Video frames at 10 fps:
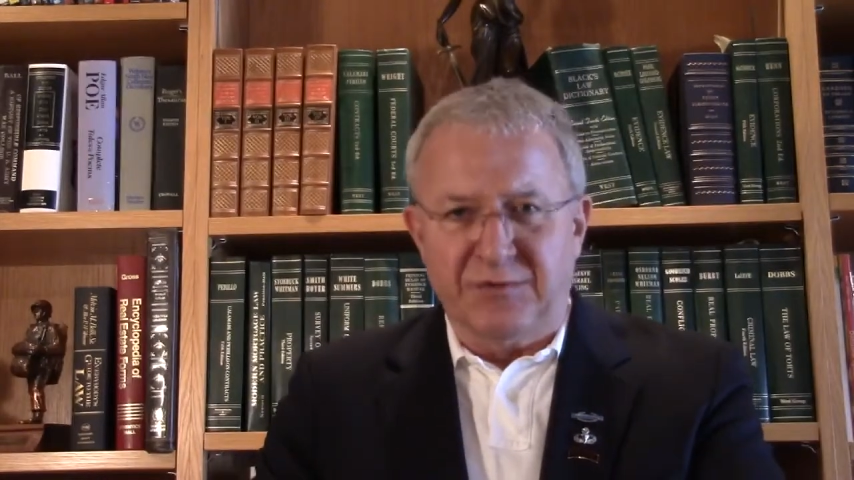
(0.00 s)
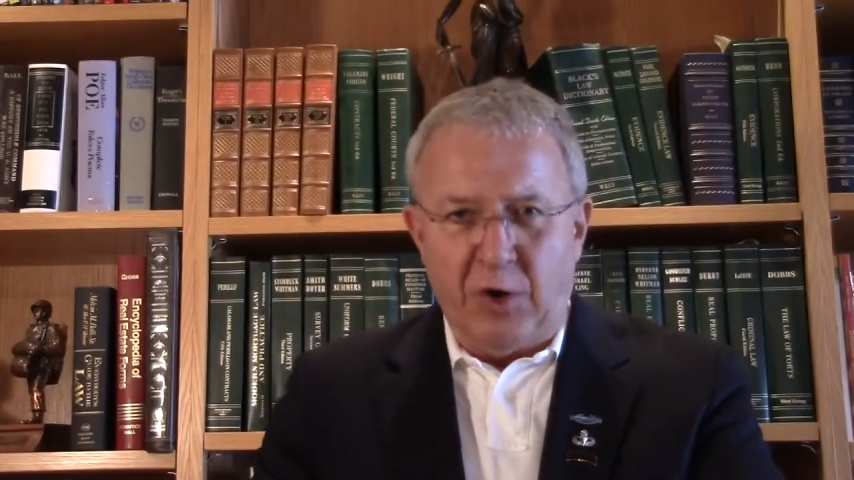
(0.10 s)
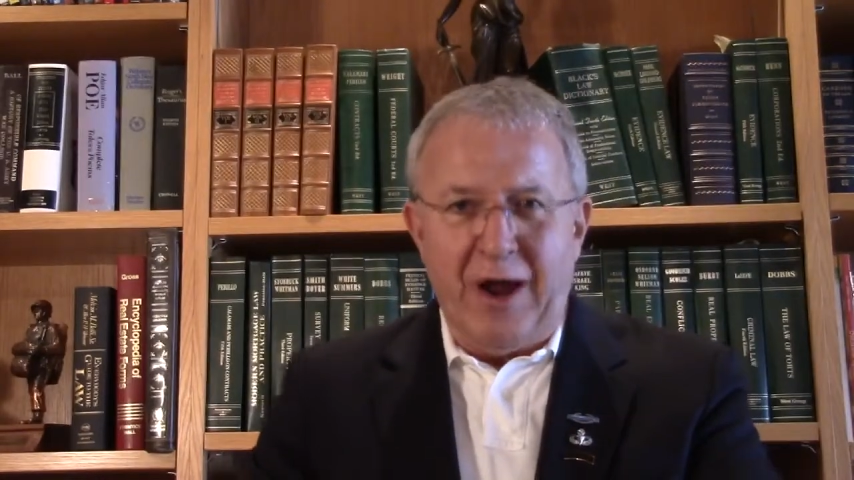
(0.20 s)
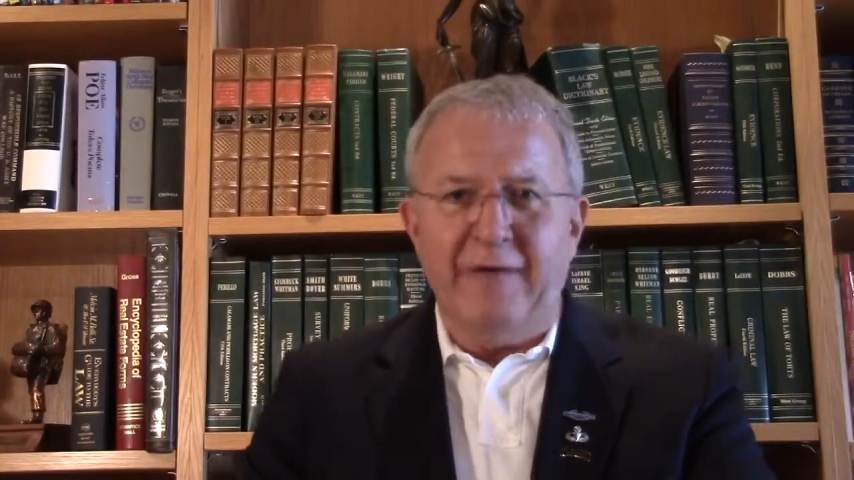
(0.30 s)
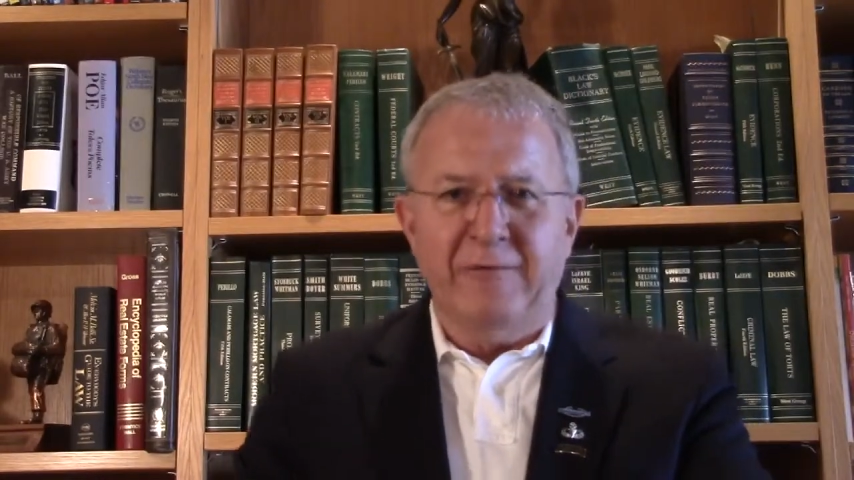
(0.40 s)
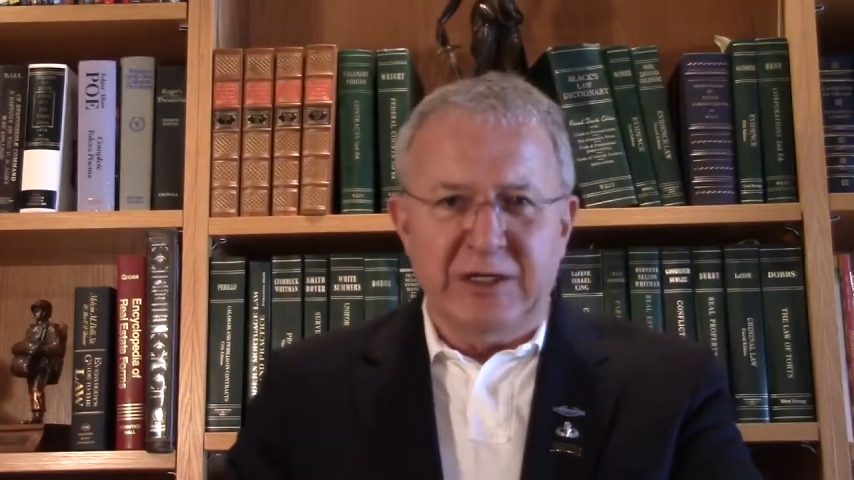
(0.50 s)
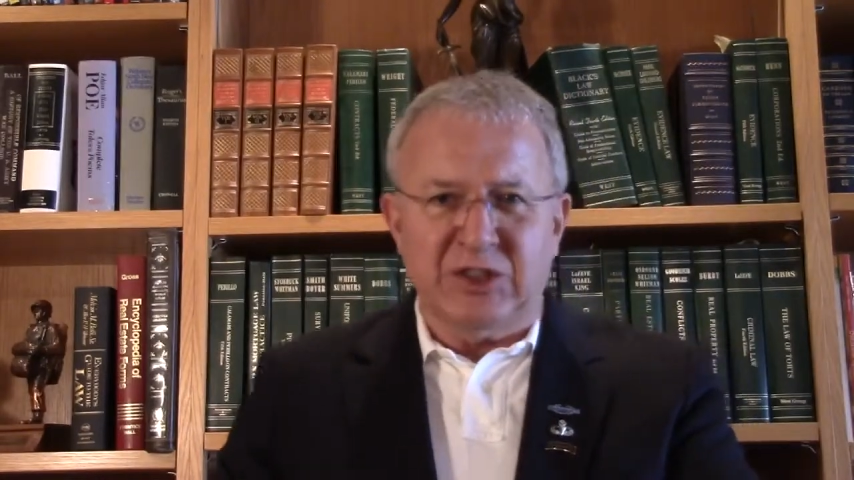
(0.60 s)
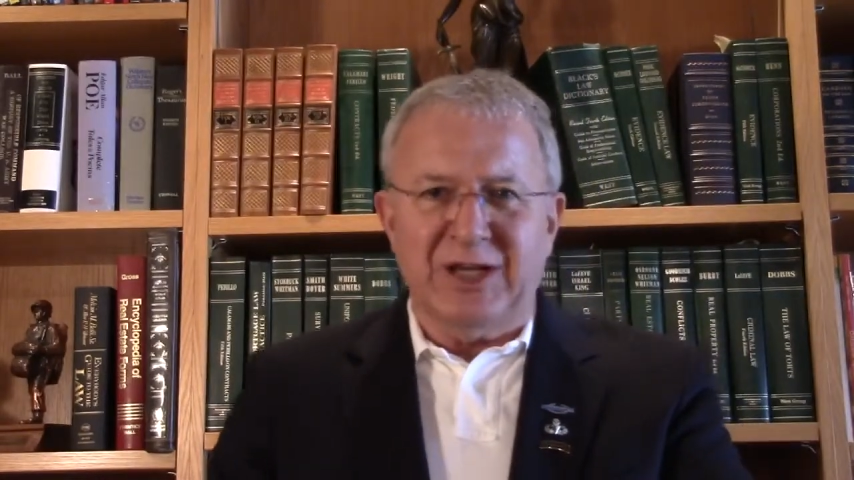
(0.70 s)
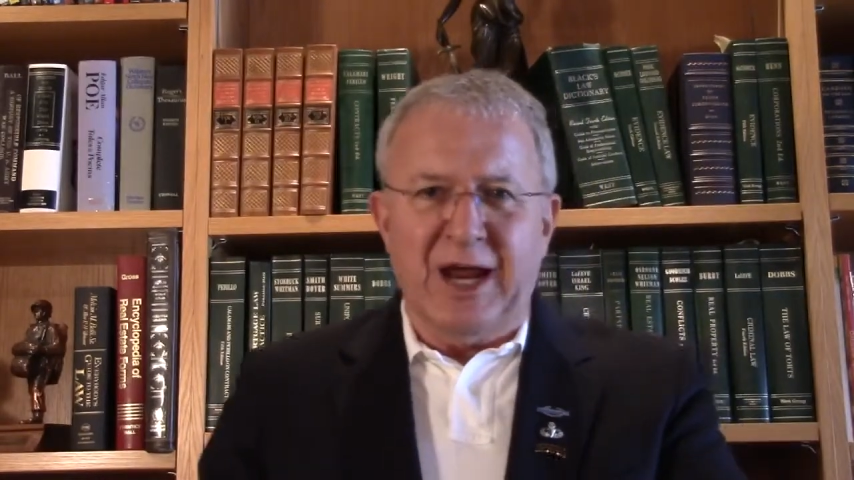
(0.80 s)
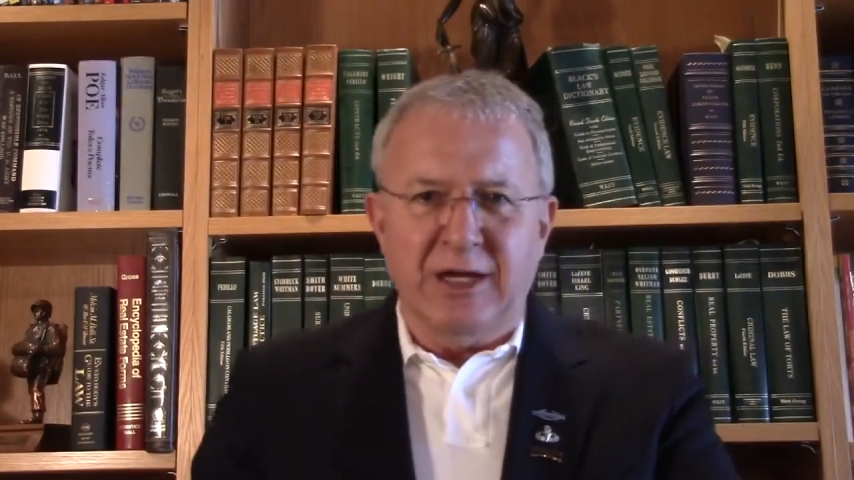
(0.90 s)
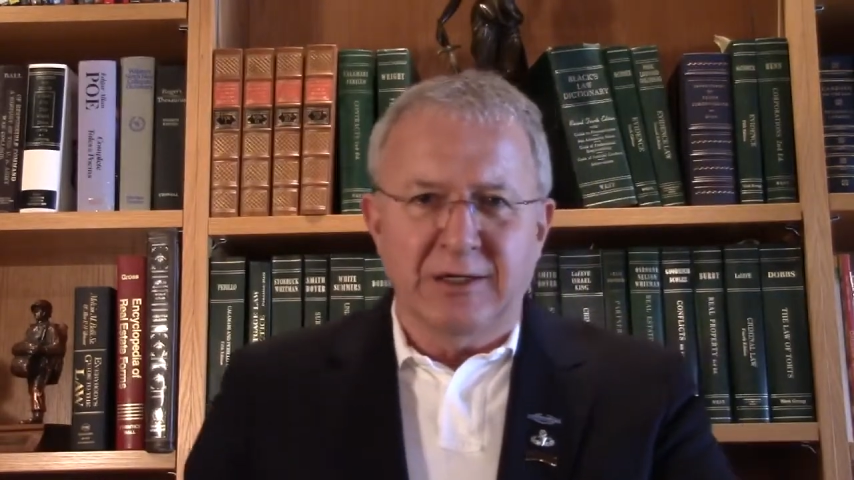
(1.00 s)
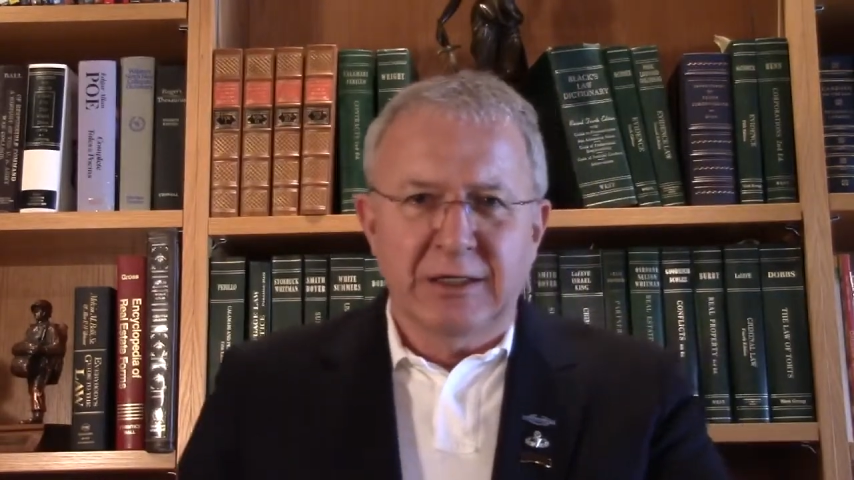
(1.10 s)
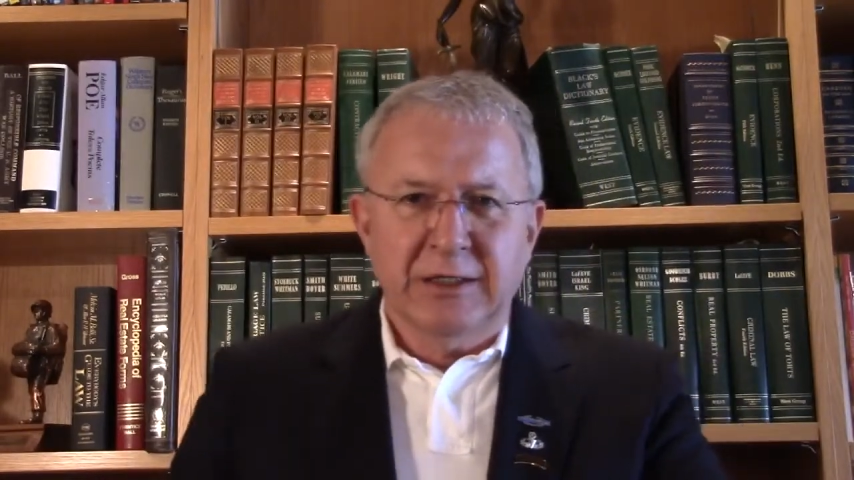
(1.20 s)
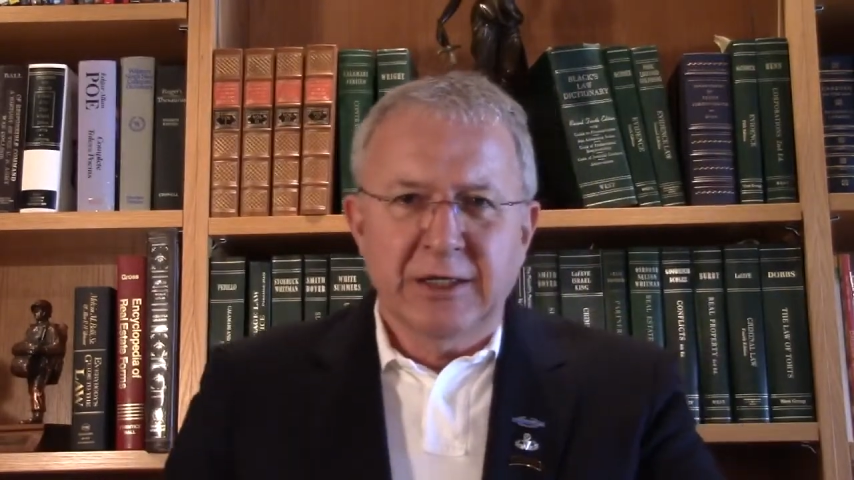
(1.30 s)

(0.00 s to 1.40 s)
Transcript: for every state